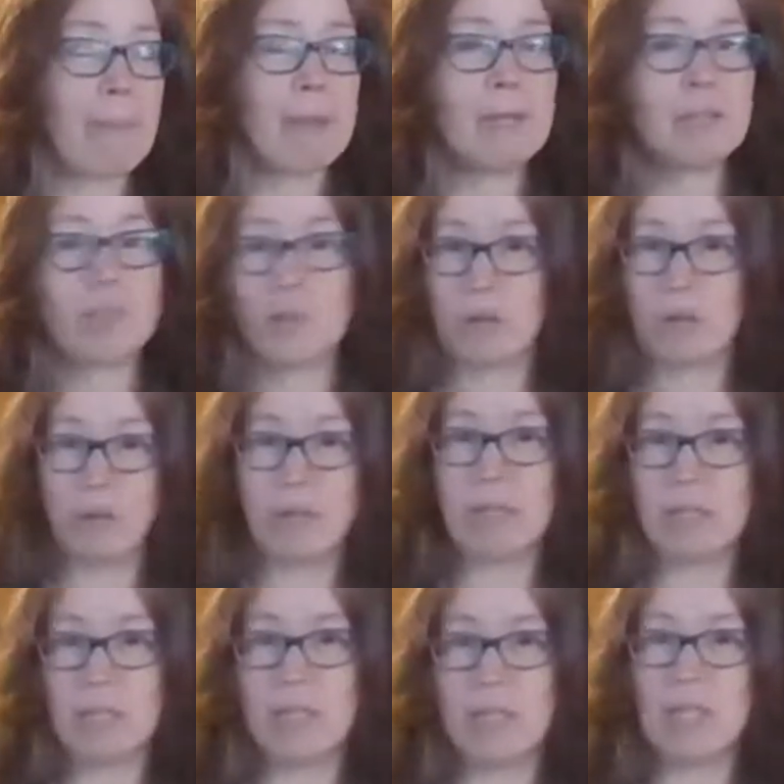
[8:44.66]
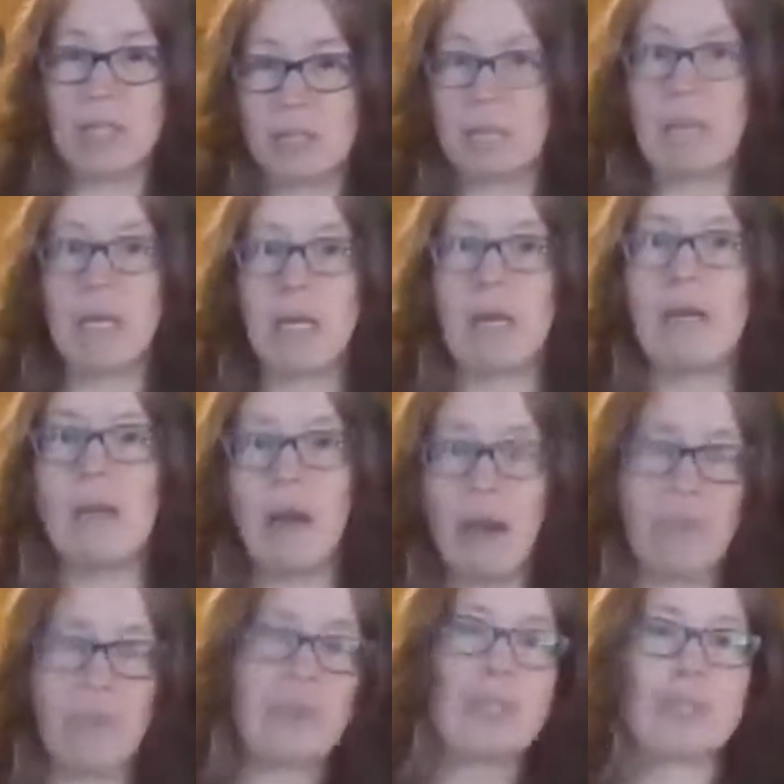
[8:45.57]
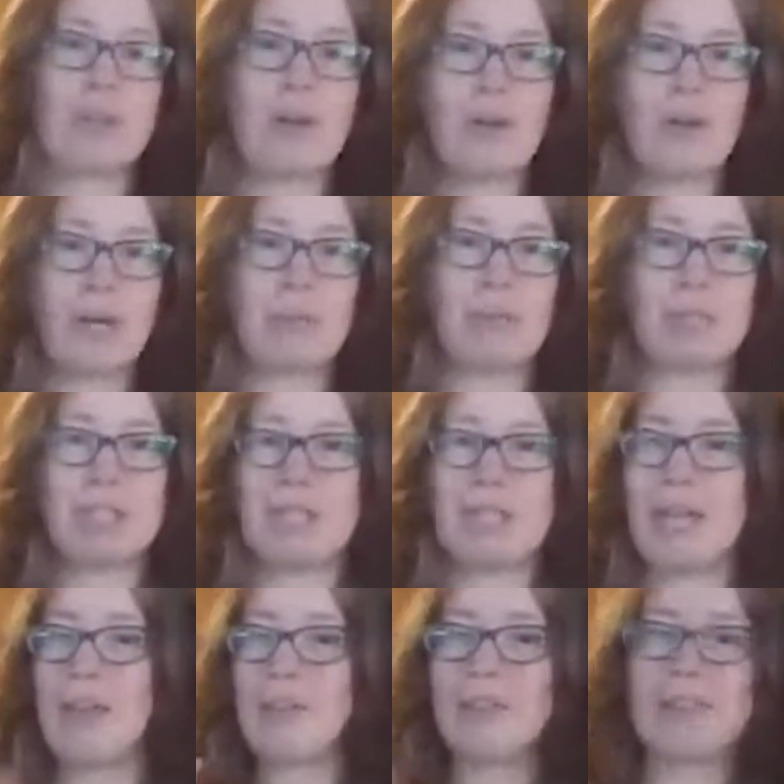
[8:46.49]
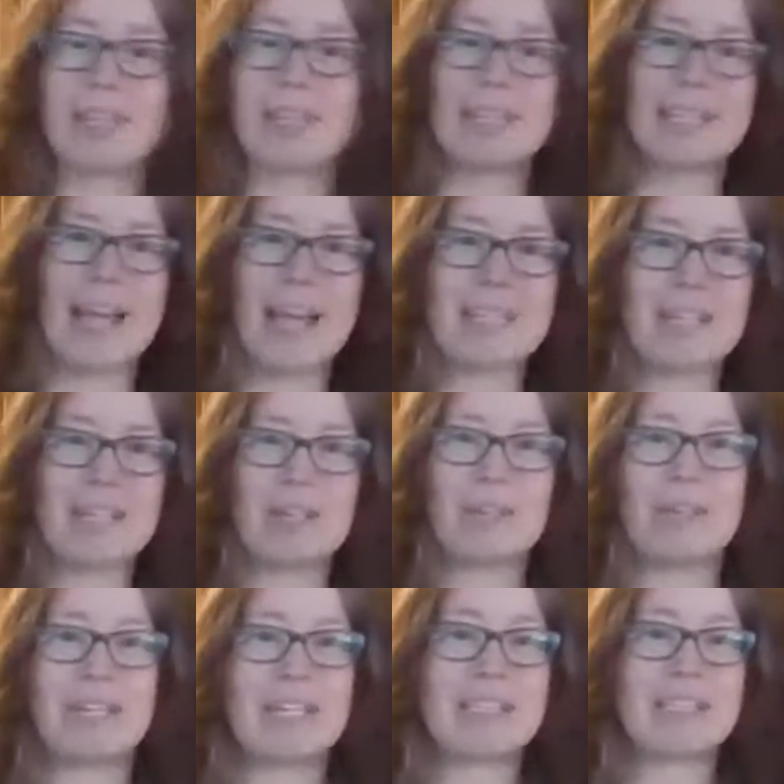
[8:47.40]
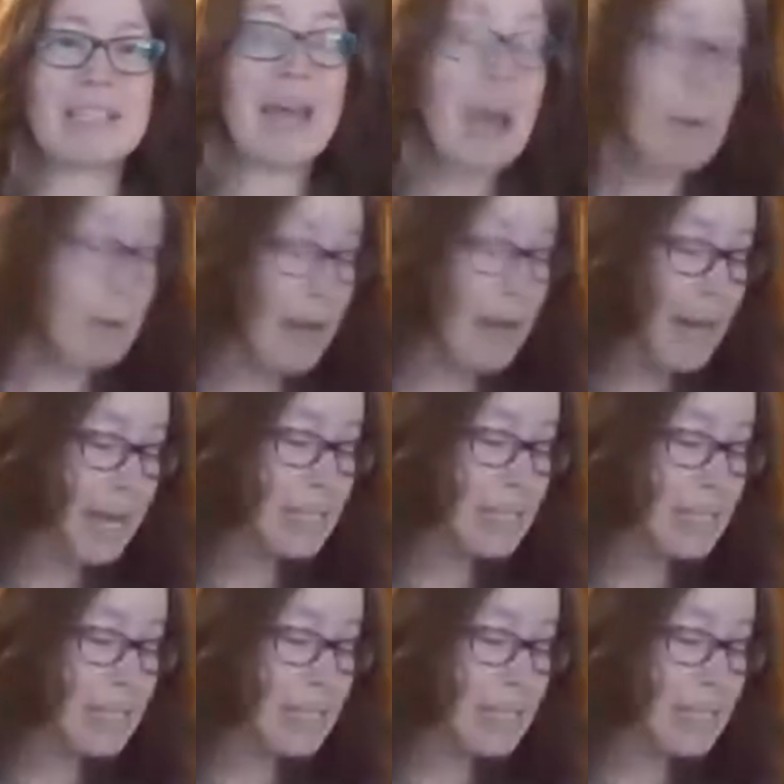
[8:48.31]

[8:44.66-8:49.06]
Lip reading: sort of an easy meal, everything's already put together, the exact ingredients, but I